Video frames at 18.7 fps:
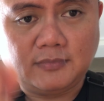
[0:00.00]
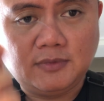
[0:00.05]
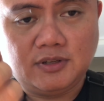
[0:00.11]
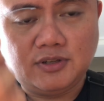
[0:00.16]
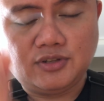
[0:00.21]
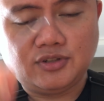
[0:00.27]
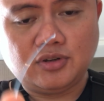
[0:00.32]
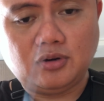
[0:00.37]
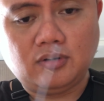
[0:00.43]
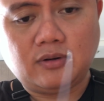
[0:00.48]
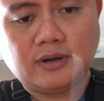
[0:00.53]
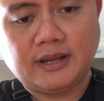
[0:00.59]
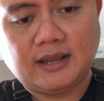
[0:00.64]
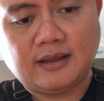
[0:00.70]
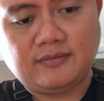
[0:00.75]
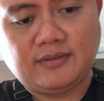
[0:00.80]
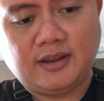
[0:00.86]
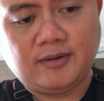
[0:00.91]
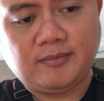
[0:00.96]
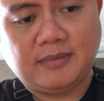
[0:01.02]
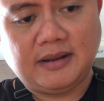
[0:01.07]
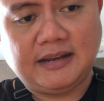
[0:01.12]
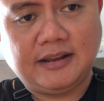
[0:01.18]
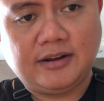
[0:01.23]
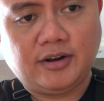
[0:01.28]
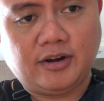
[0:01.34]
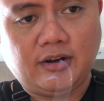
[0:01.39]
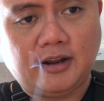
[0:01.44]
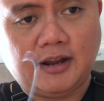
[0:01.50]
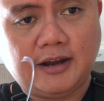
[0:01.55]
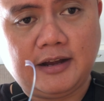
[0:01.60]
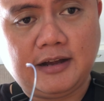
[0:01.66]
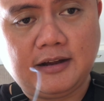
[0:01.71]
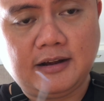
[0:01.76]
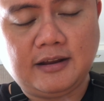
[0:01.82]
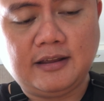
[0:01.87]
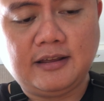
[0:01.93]
So I have here my leader
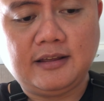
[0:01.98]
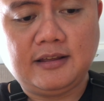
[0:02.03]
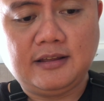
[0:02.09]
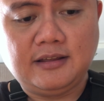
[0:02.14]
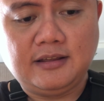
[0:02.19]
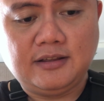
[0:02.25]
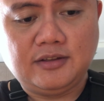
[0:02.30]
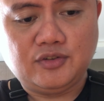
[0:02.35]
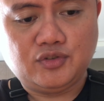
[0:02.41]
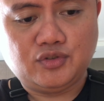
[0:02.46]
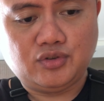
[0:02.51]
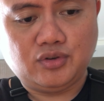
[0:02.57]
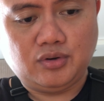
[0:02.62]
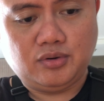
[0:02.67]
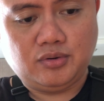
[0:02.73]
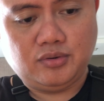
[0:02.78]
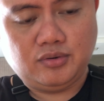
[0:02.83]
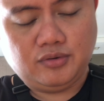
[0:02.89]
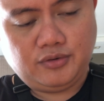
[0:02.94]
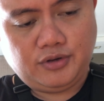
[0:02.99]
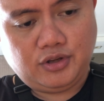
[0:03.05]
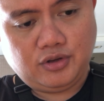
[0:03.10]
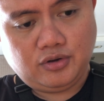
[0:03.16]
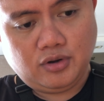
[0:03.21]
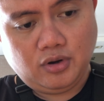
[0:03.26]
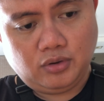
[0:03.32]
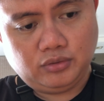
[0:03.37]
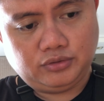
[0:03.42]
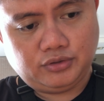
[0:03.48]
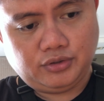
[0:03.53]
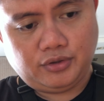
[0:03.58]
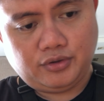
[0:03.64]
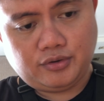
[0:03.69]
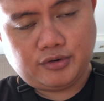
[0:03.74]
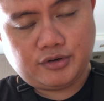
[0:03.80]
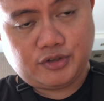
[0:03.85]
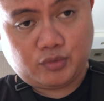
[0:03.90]
line. So you go to
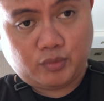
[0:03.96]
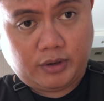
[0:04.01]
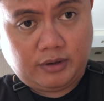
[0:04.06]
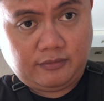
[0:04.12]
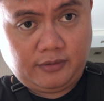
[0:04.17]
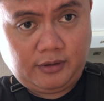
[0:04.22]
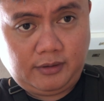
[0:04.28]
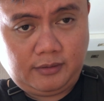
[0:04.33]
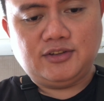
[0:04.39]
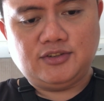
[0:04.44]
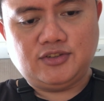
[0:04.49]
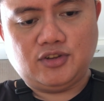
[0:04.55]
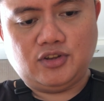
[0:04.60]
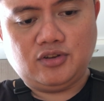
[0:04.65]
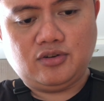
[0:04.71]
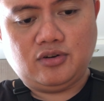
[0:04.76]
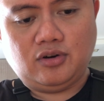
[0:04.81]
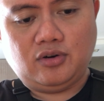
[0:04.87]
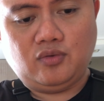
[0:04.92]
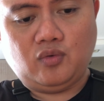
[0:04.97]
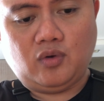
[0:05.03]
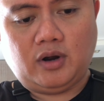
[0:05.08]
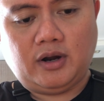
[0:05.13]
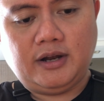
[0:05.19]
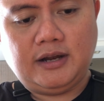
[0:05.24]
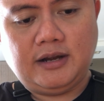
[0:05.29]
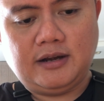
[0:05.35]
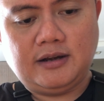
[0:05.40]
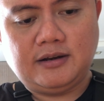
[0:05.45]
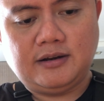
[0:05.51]
your swivel, so you go 1,